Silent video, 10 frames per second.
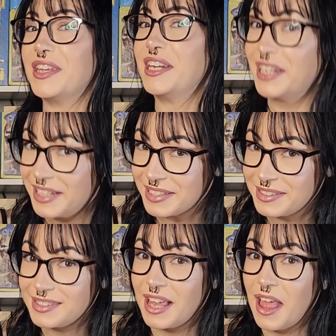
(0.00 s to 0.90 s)
than it
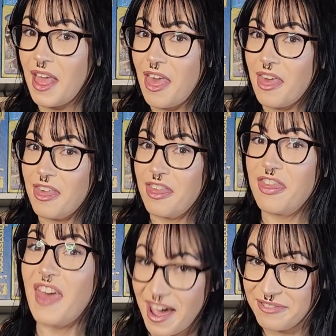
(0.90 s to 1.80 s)
is:
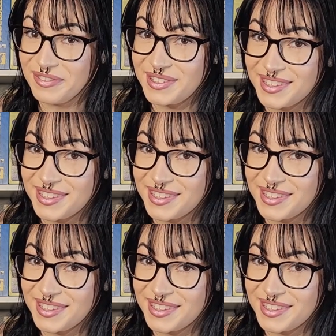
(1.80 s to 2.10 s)
theft.